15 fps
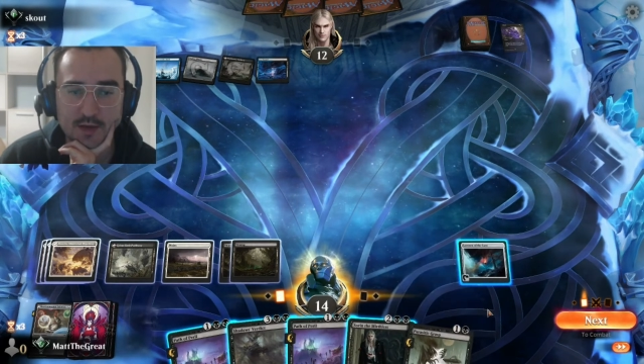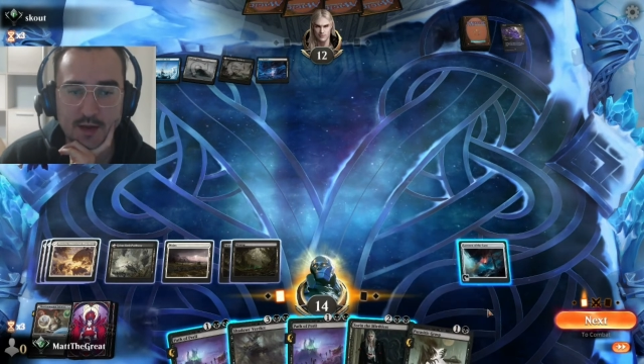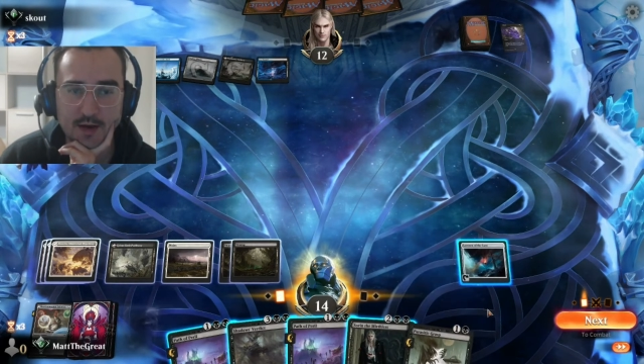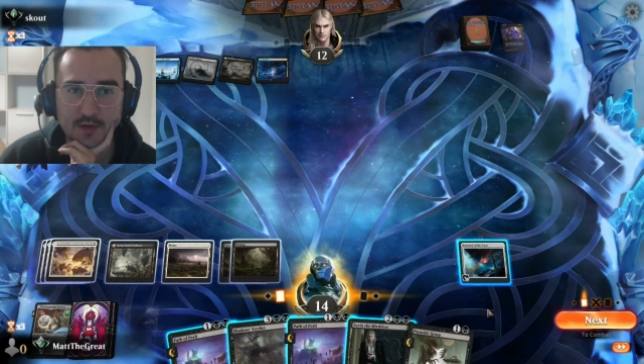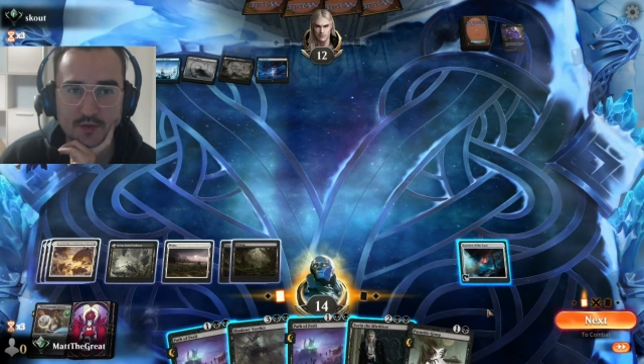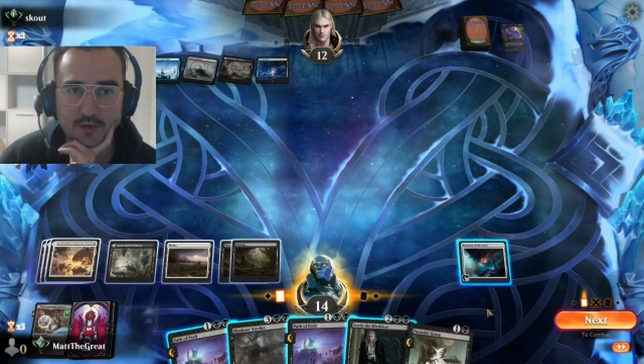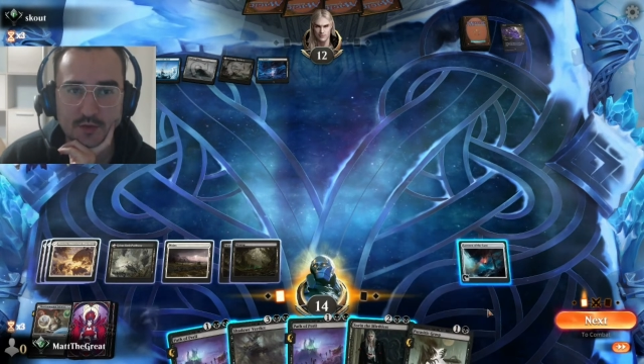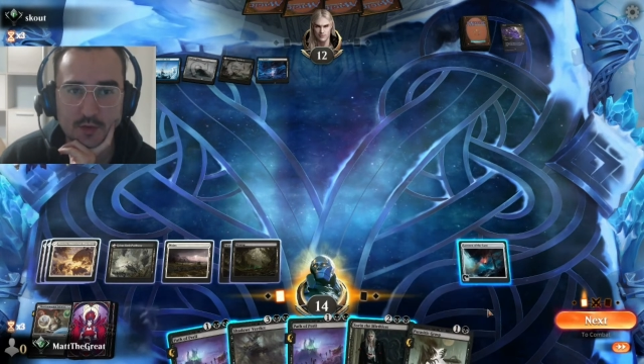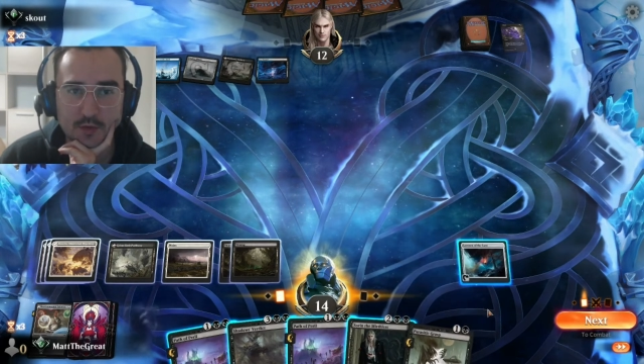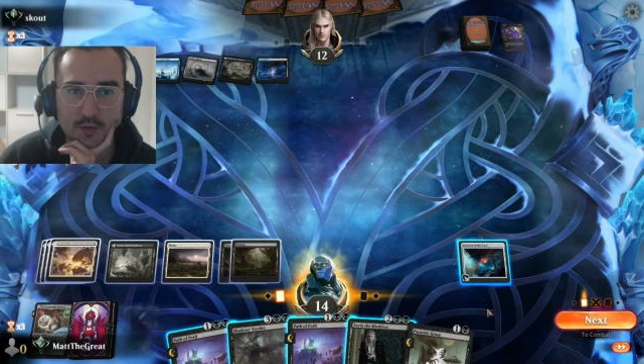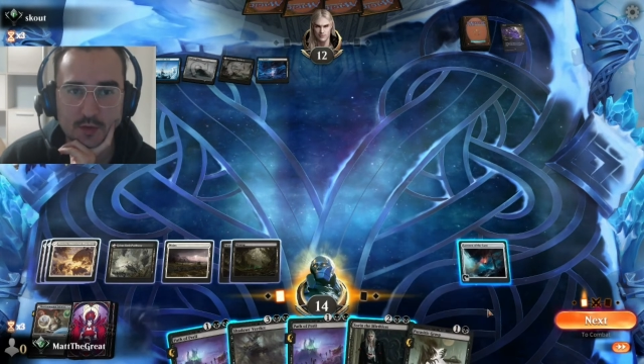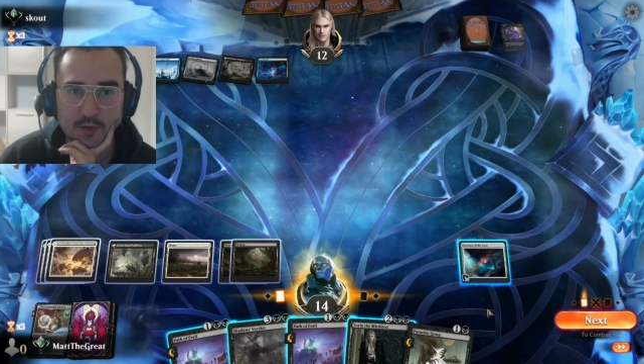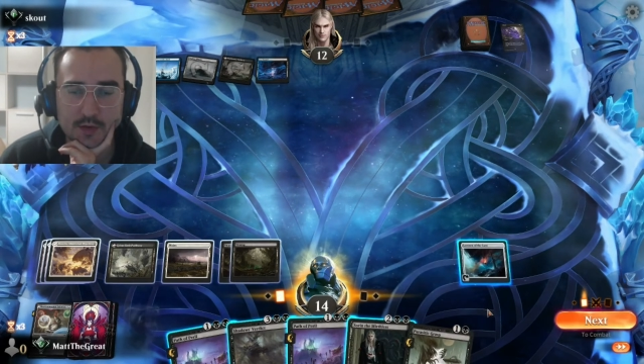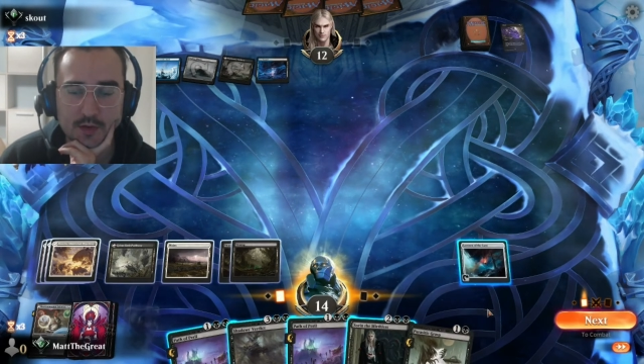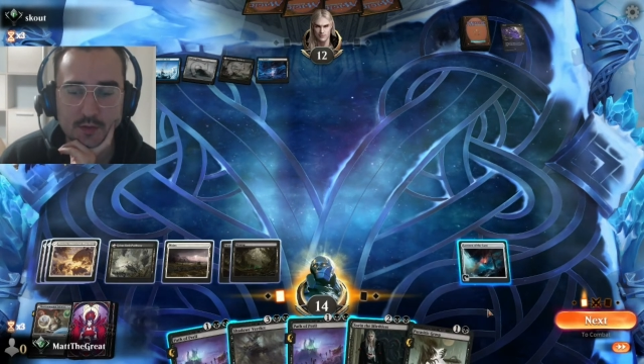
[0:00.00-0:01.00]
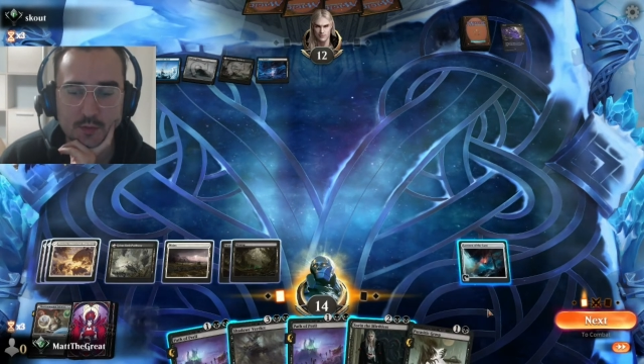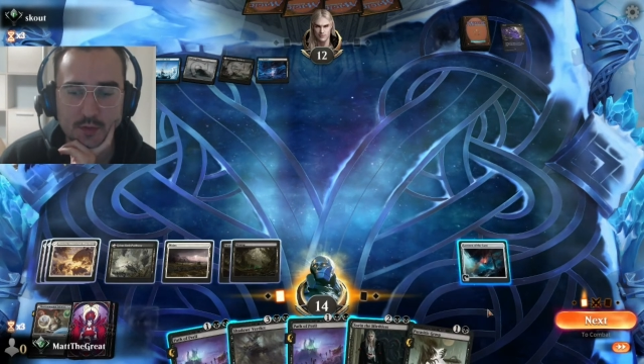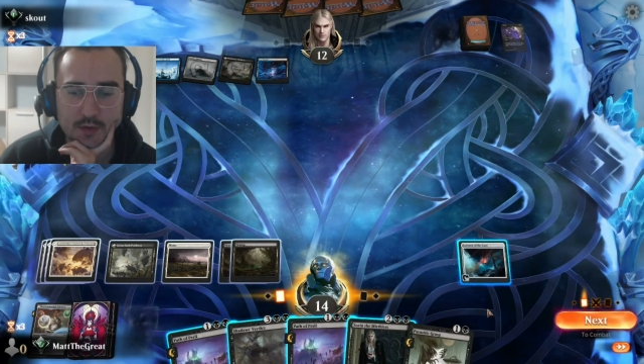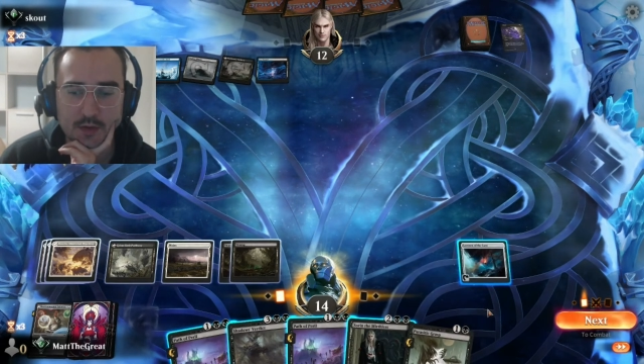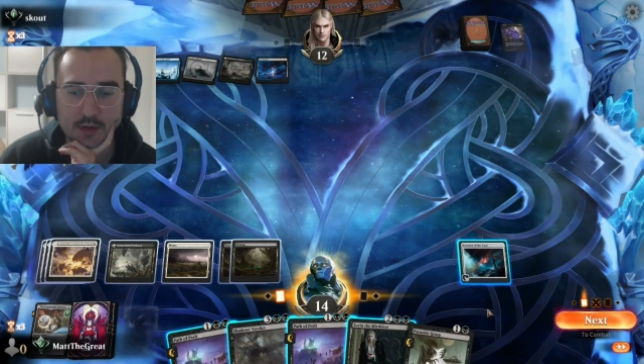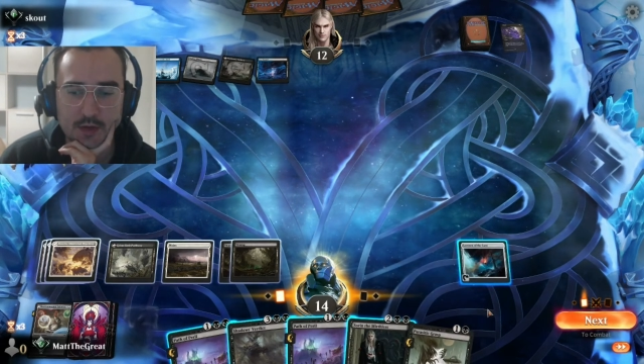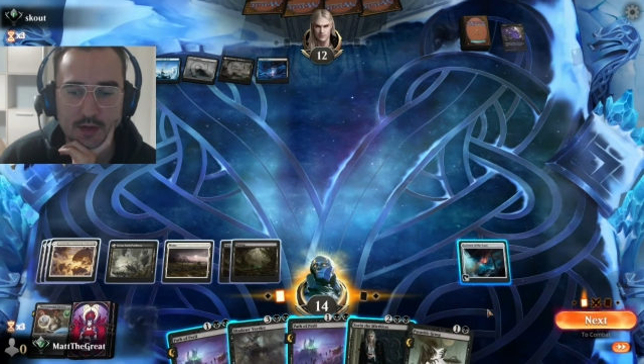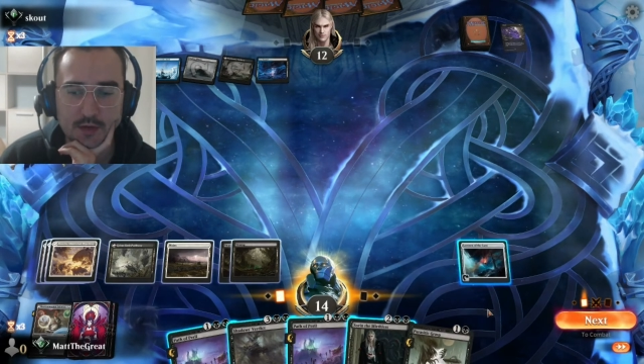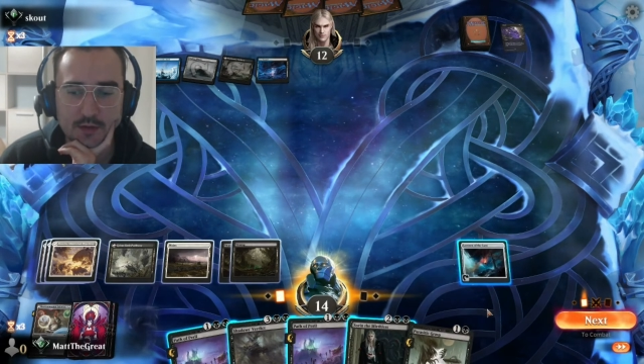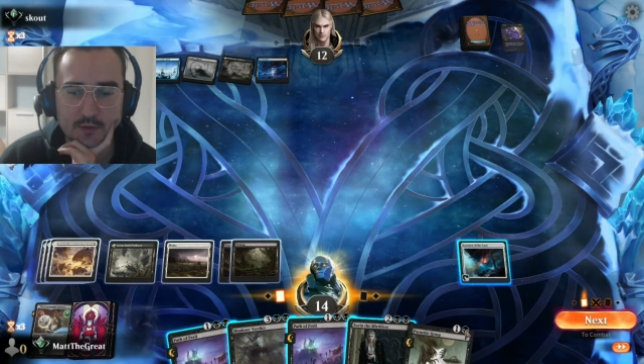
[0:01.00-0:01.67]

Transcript: actually also real nice.